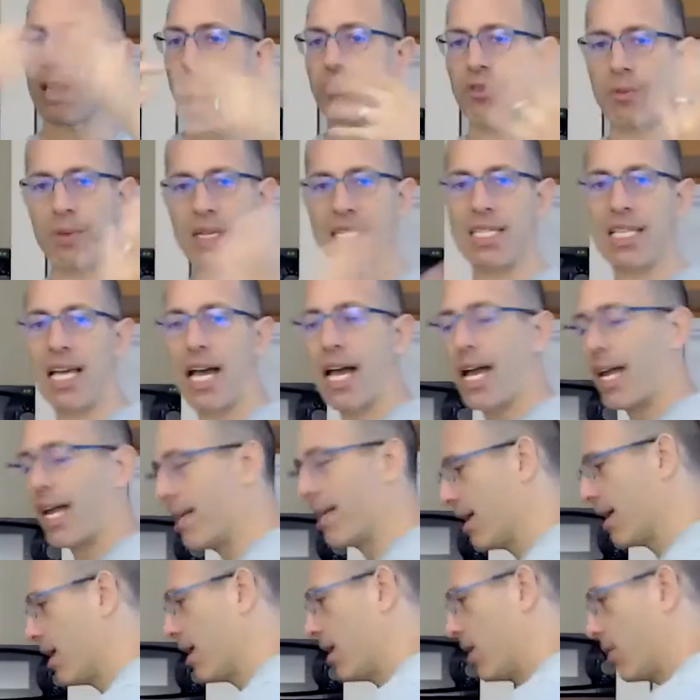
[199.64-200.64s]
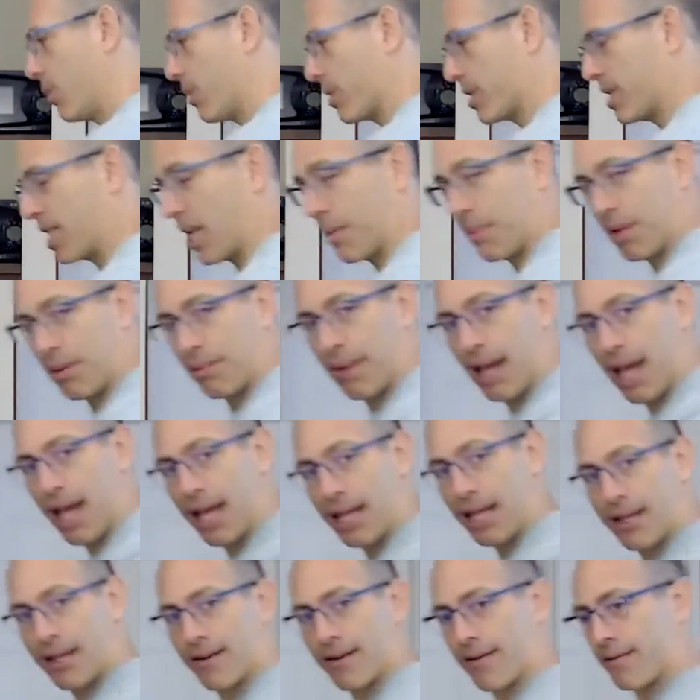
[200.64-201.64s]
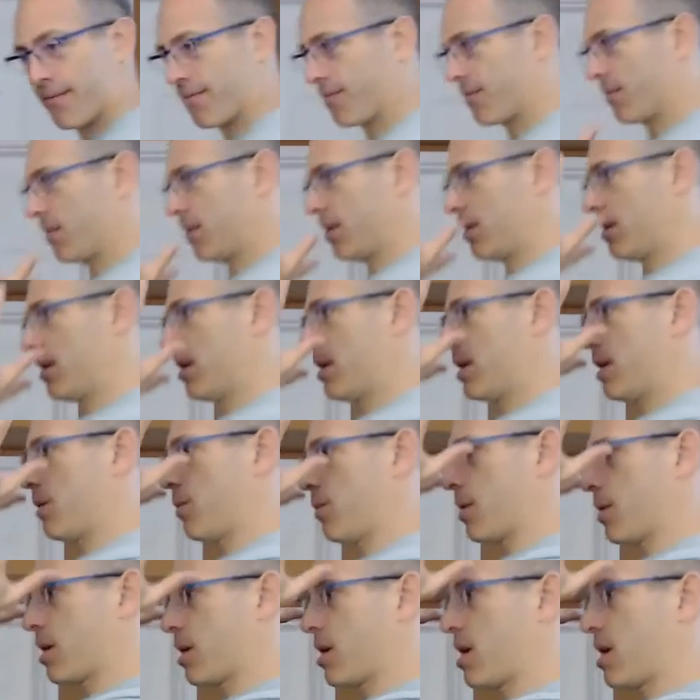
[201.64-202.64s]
From the side, we're stepping back and we're